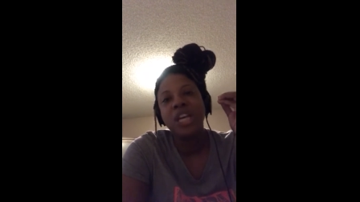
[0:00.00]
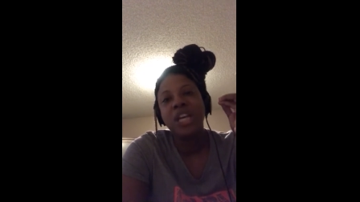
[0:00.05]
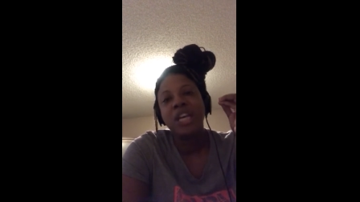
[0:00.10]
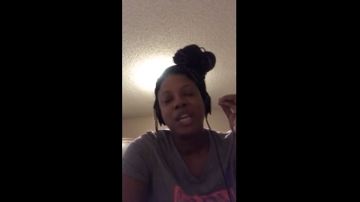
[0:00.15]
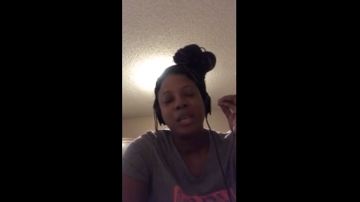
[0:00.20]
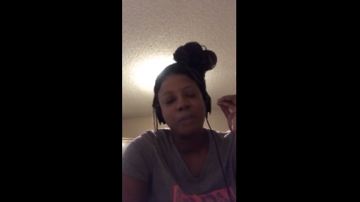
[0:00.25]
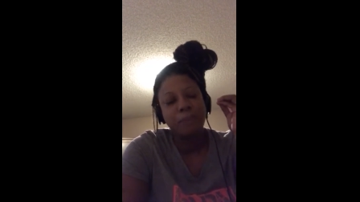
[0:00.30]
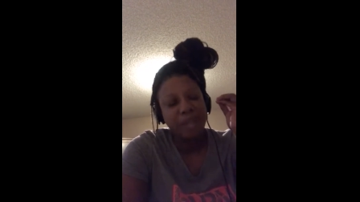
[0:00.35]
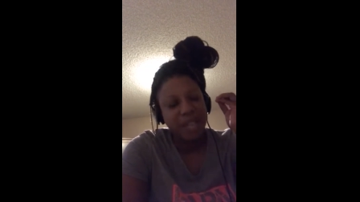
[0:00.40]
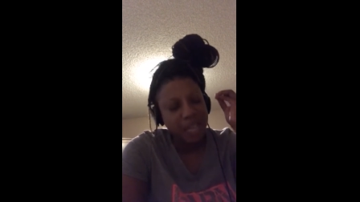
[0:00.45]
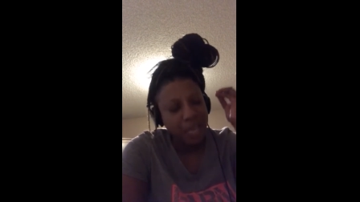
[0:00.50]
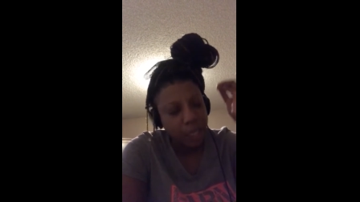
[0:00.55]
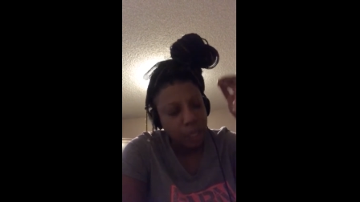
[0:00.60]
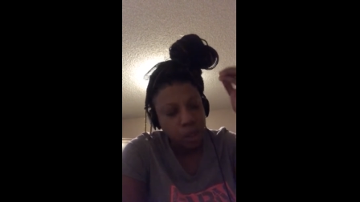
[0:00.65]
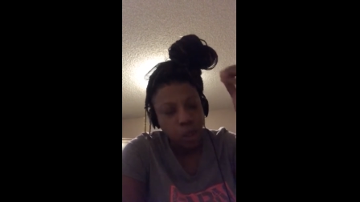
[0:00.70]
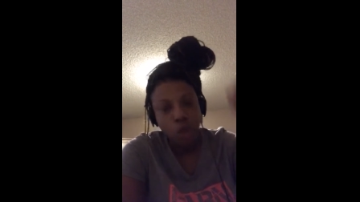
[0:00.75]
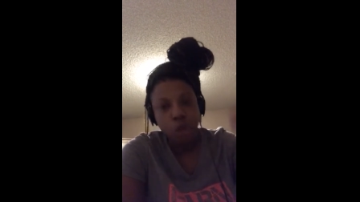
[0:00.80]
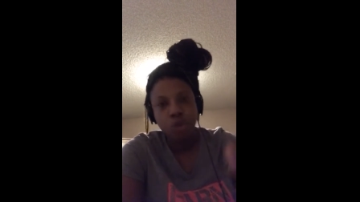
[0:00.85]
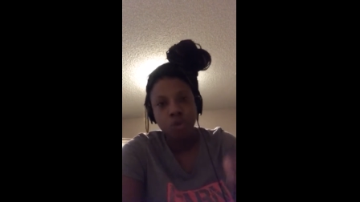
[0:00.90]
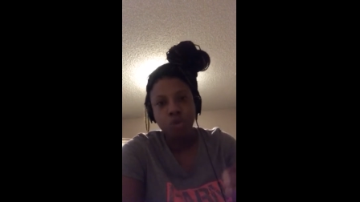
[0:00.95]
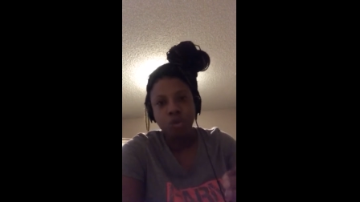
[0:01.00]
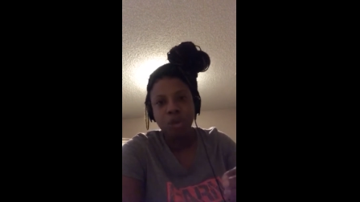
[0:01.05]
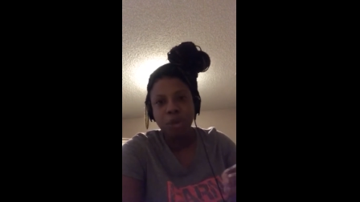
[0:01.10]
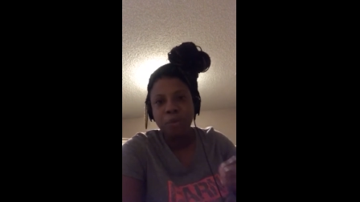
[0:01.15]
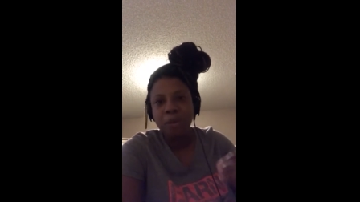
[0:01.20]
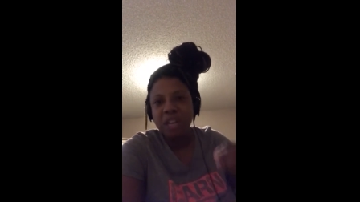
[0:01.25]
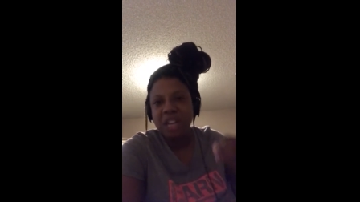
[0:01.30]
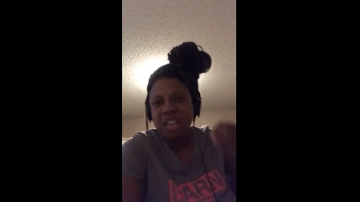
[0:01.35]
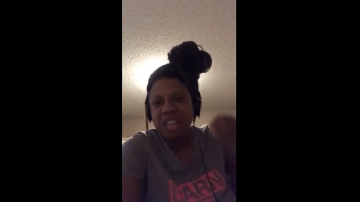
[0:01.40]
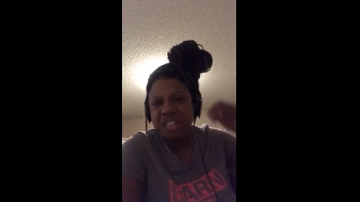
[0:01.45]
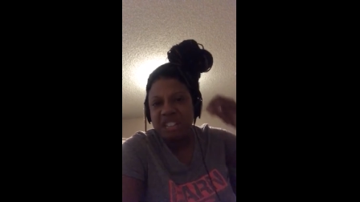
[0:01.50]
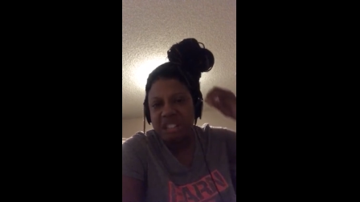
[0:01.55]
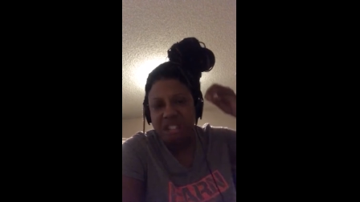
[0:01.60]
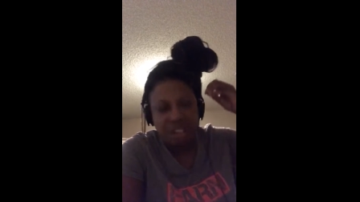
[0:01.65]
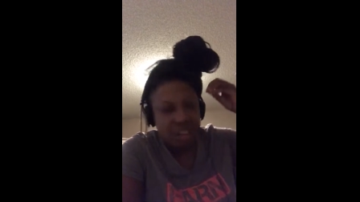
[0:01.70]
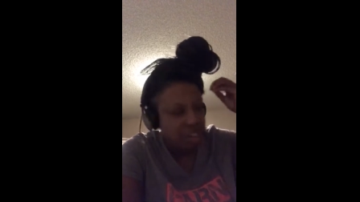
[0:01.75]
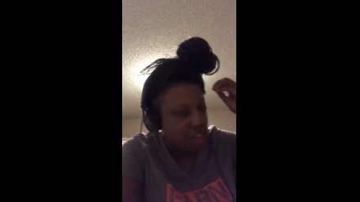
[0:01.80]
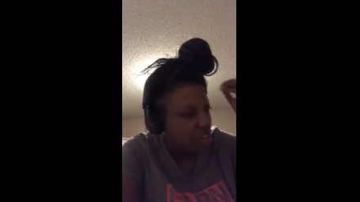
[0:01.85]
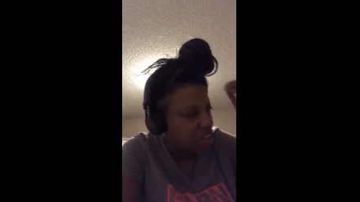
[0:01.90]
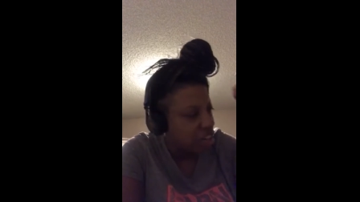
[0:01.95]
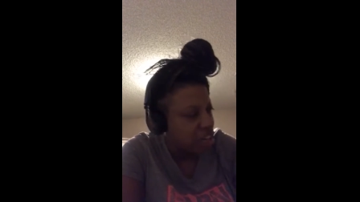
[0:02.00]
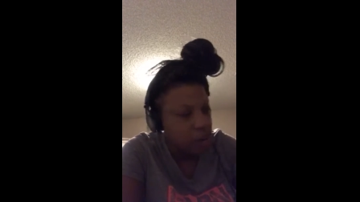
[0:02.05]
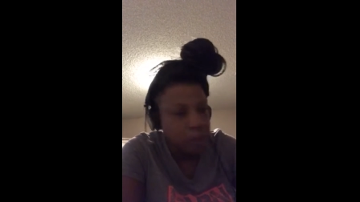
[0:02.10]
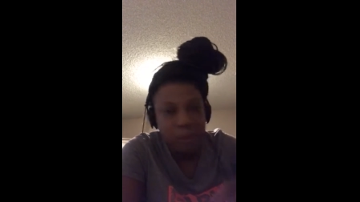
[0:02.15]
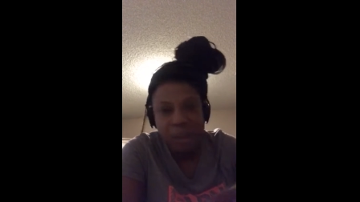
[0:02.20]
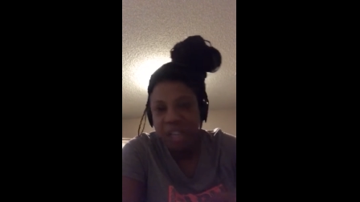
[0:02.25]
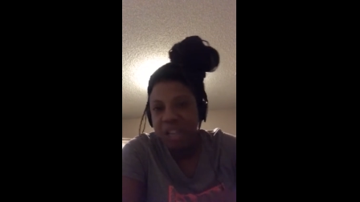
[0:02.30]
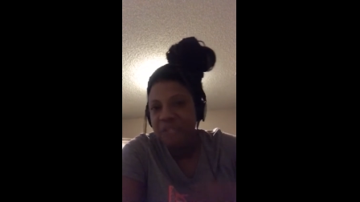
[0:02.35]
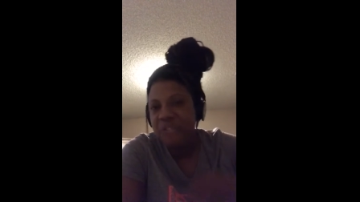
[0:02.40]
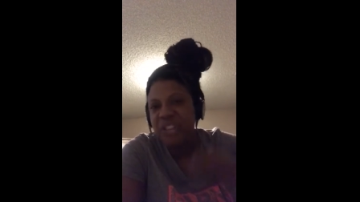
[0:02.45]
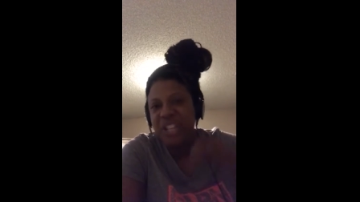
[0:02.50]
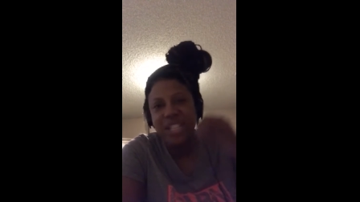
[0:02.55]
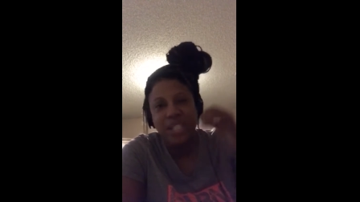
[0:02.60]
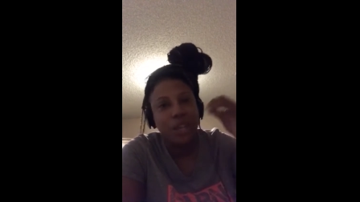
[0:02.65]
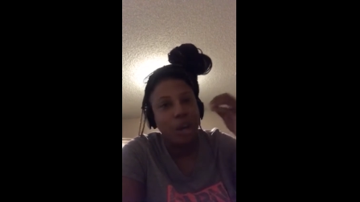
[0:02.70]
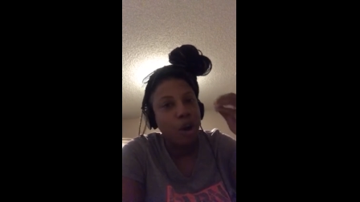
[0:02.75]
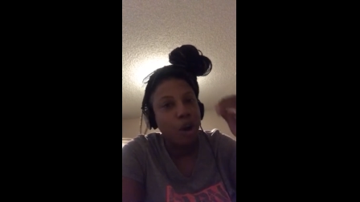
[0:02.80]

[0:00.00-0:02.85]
He began to uplift his